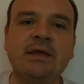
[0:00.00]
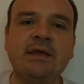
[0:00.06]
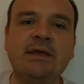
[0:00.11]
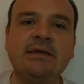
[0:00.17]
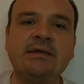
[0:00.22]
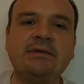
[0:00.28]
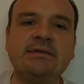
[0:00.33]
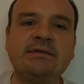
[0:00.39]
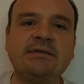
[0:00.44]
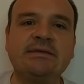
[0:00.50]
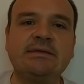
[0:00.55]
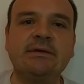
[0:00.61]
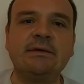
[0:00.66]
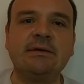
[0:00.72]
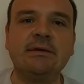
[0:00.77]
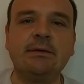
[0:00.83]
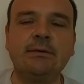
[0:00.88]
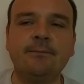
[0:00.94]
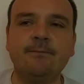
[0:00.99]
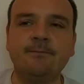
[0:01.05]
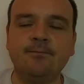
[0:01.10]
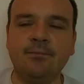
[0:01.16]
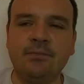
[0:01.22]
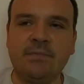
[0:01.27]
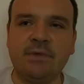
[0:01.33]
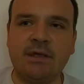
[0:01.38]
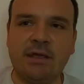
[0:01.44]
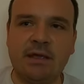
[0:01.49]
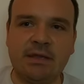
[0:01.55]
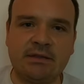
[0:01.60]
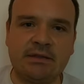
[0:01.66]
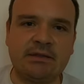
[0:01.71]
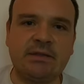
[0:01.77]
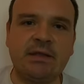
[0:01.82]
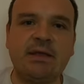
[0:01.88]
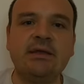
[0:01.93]
is uh,
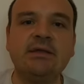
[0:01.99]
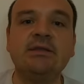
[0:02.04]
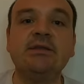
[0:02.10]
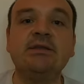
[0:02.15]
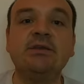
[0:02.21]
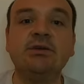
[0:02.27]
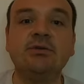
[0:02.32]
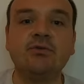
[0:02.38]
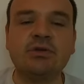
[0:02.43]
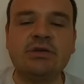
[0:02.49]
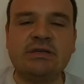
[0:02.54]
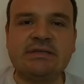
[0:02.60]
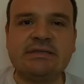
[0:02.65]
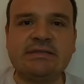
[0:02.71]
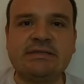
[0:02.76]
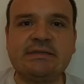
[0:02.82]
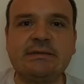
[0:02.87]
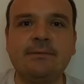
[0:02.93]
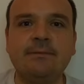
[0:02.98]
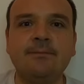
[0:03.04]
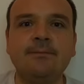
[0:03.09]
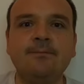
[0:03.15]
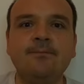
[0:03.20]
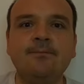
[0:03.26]
at 80 degrees.